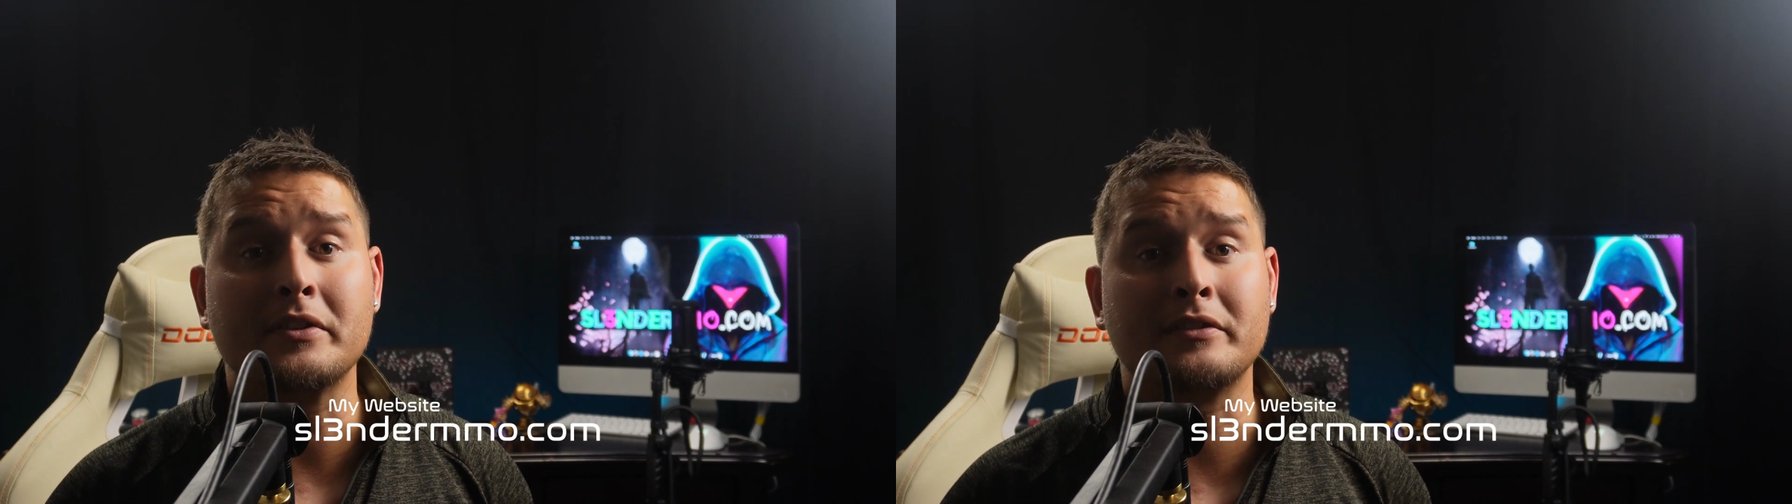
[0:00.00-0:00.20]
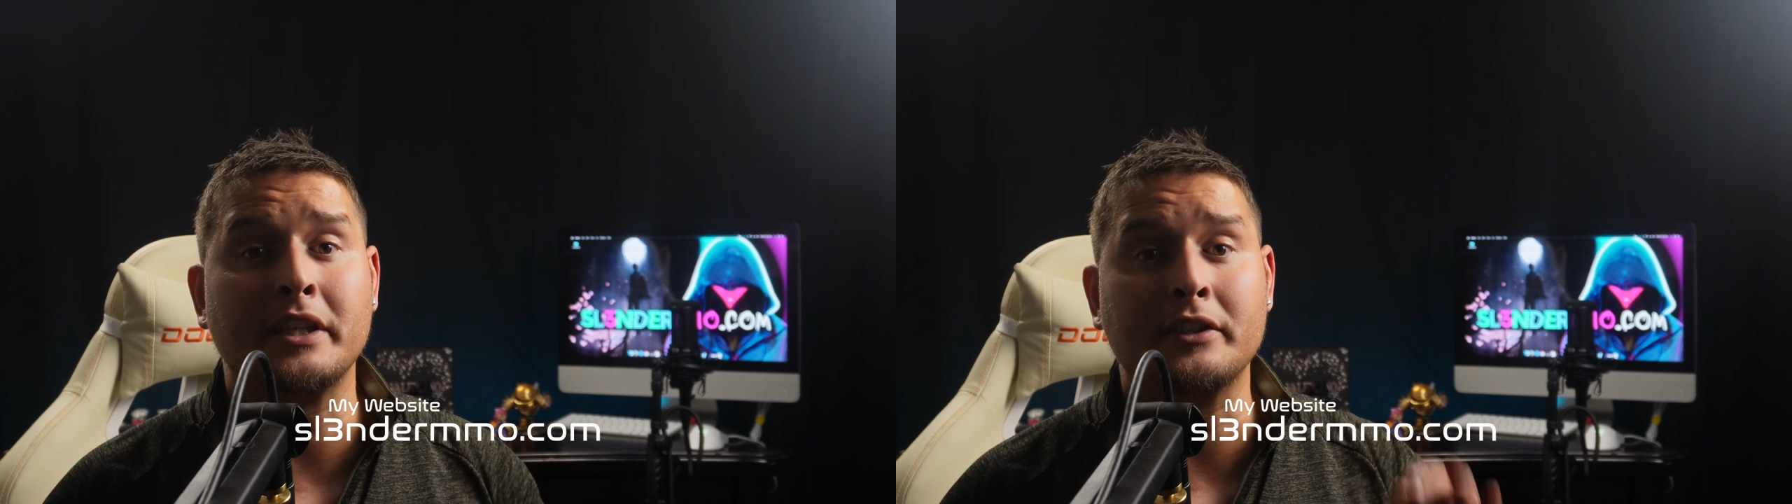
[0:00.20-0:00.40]

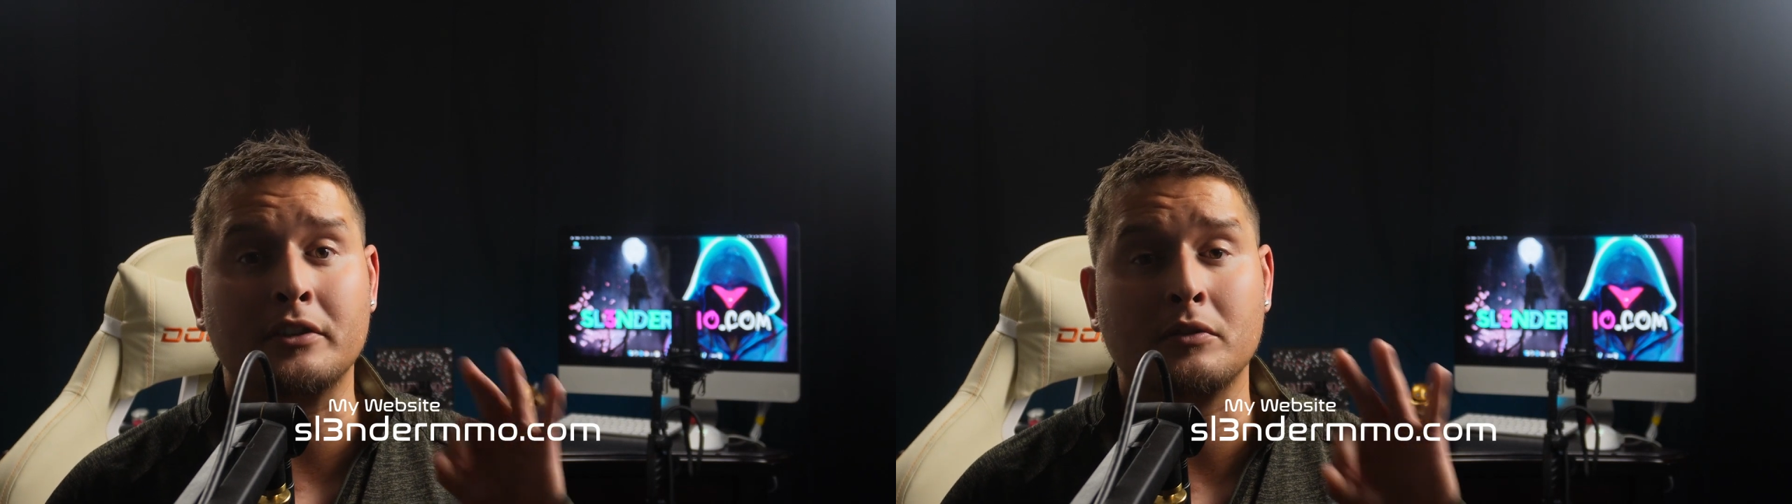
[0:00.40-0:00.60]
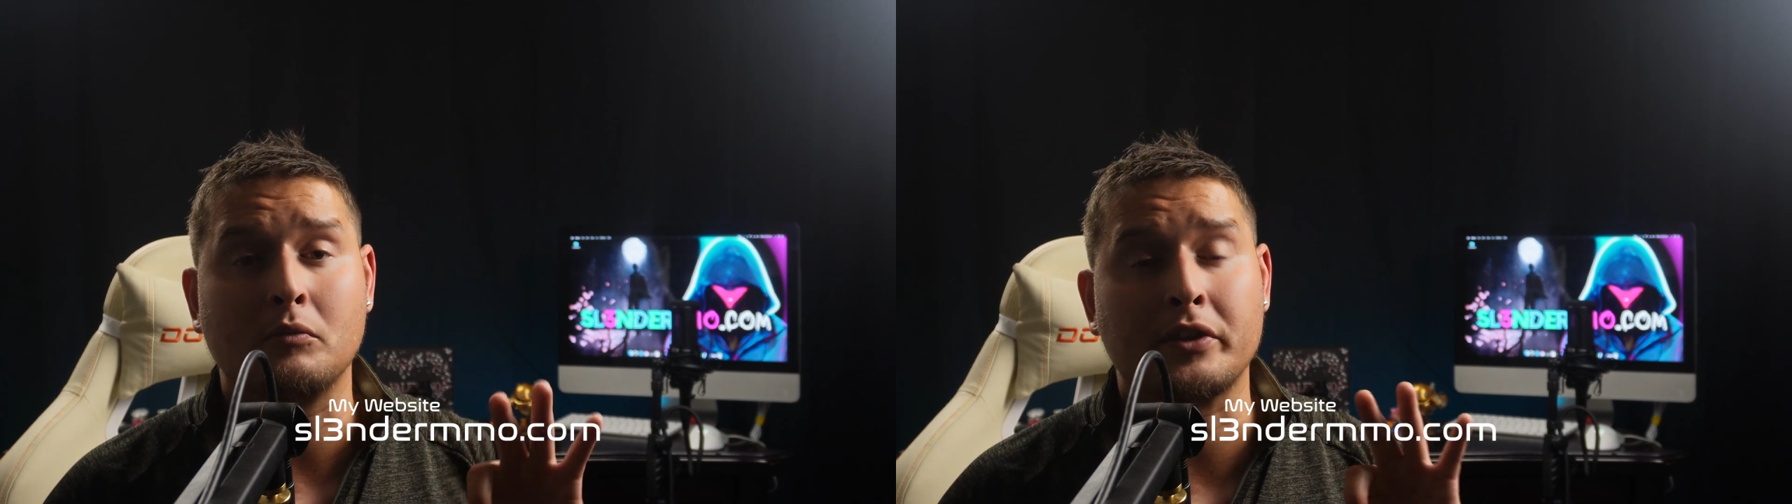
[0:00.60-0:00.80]

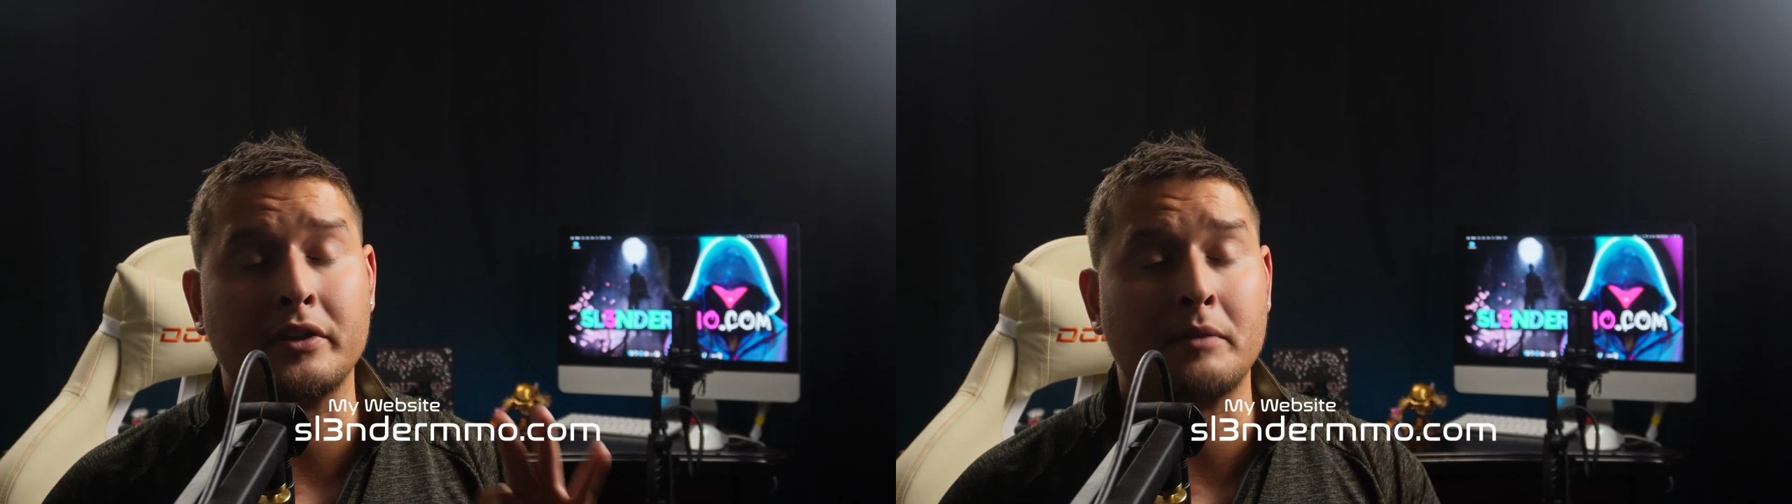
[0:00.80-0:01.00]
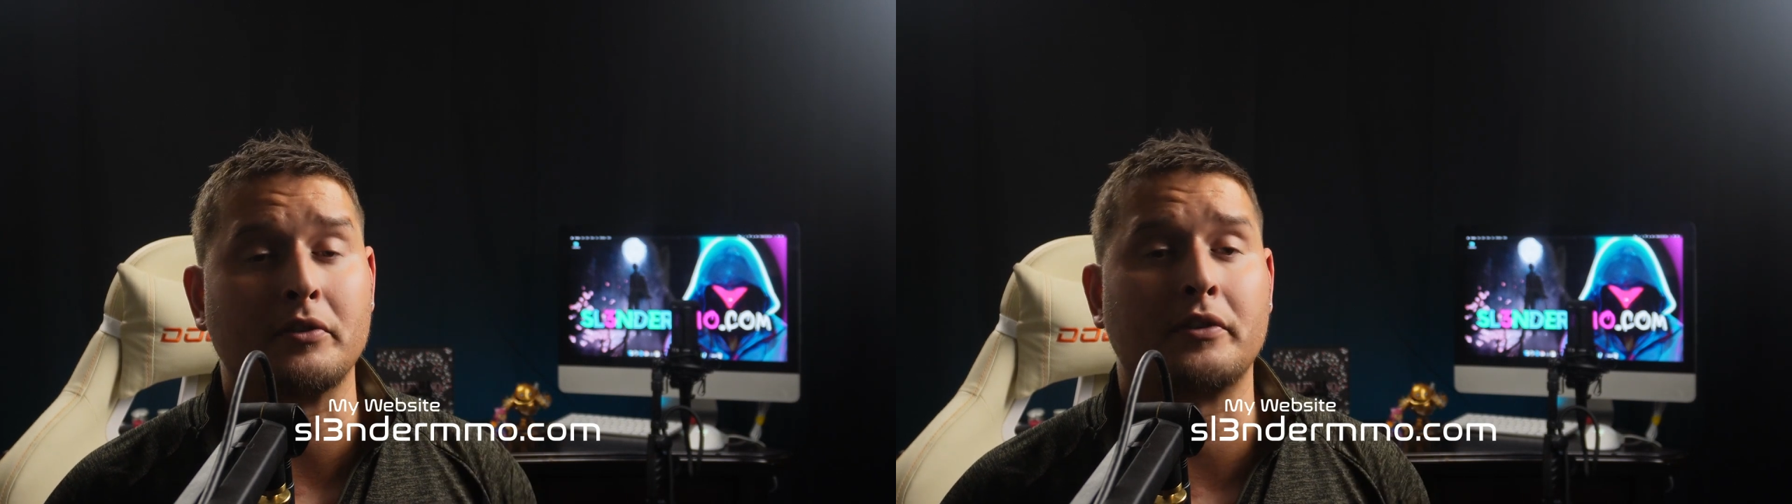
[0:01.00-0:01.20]
slender with a
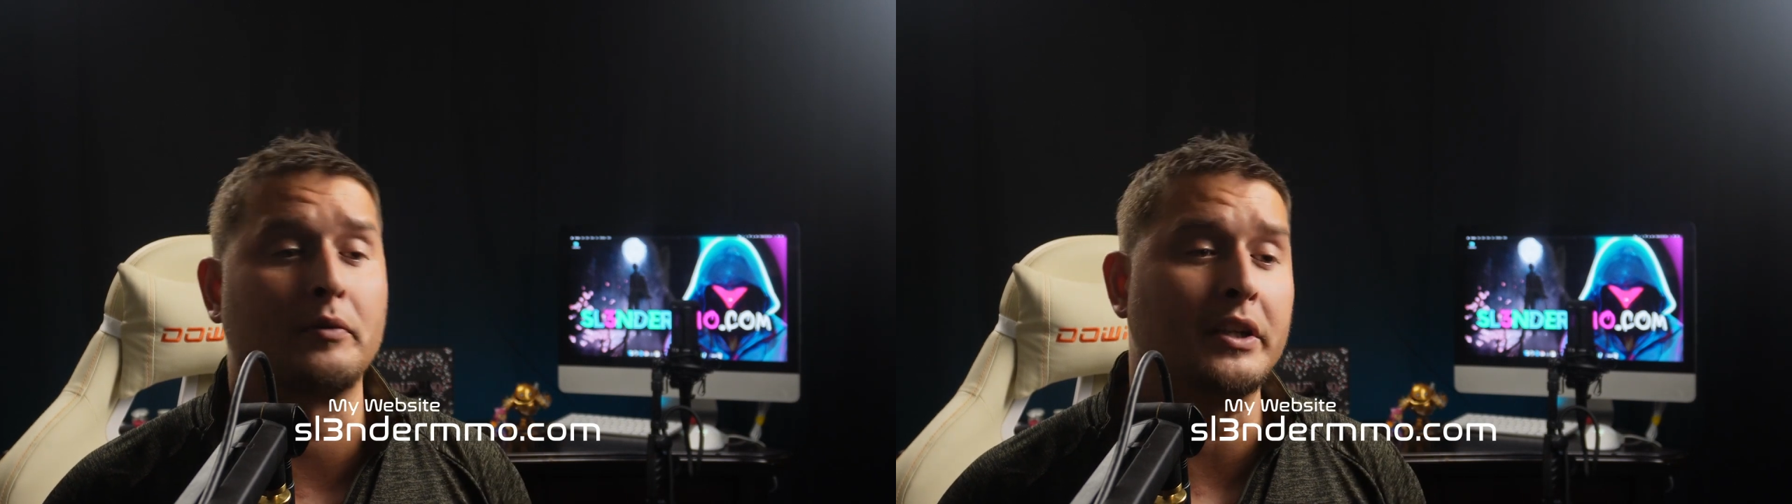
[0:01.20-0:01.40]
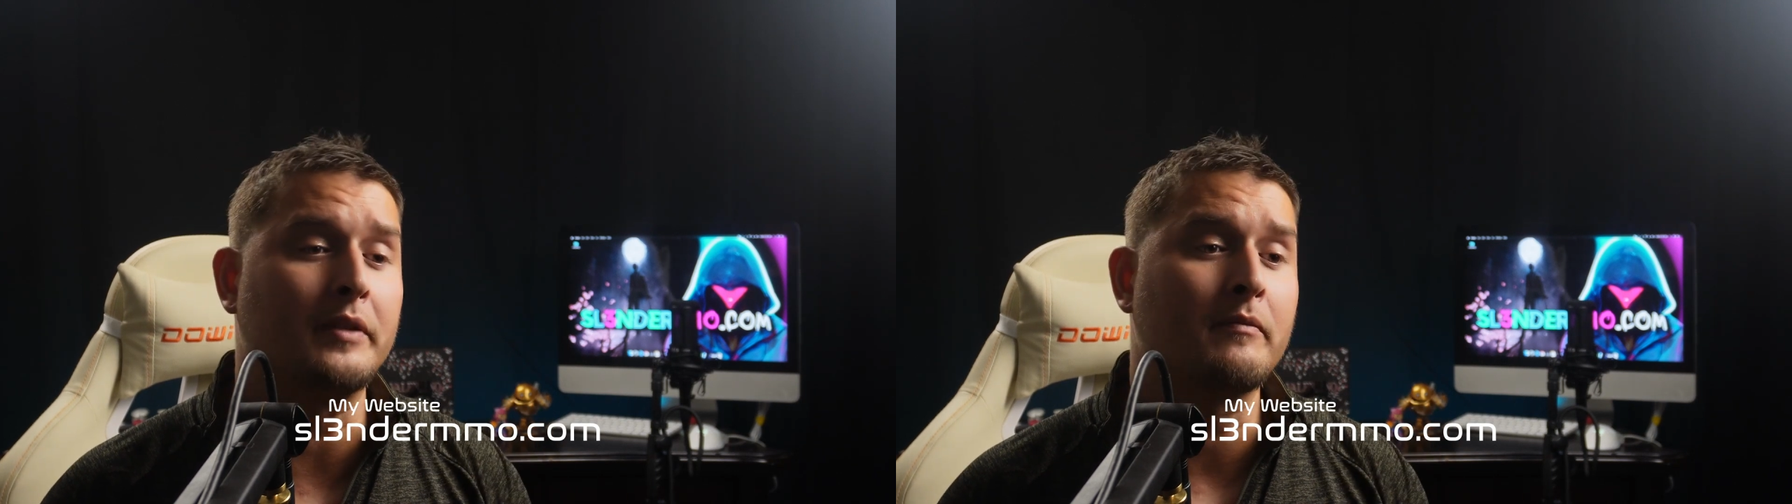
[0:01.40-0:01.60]
number
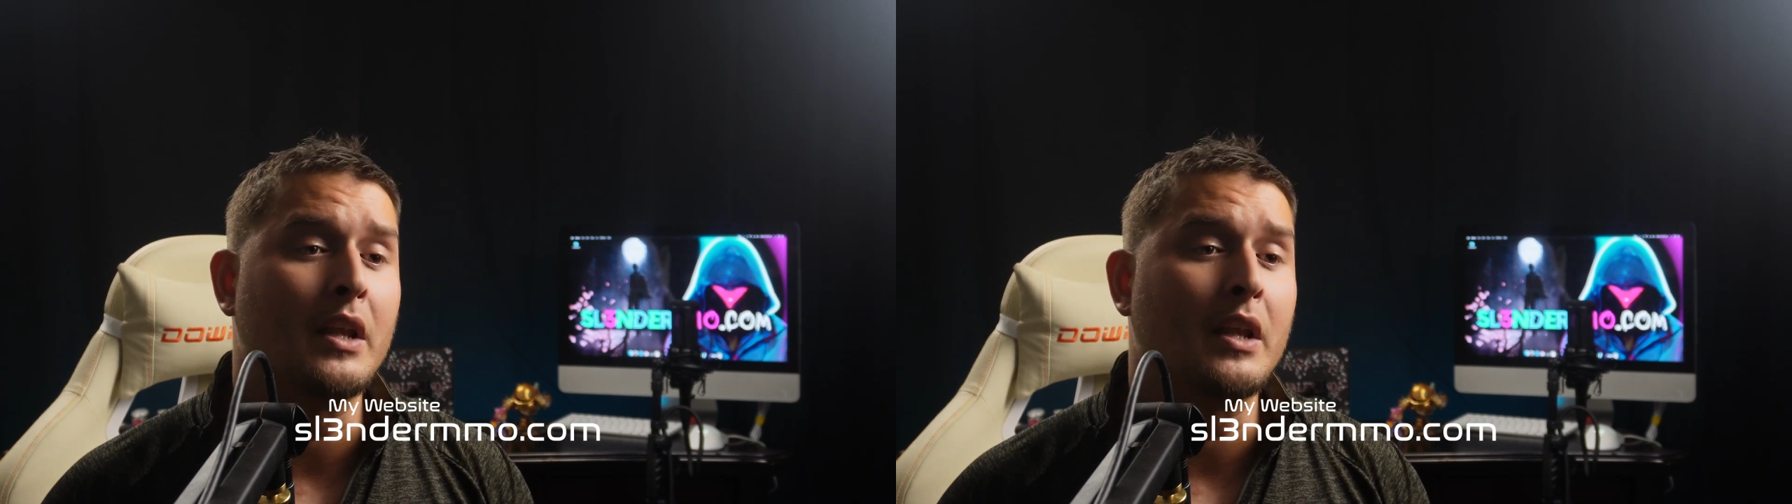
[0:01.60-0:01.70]
three.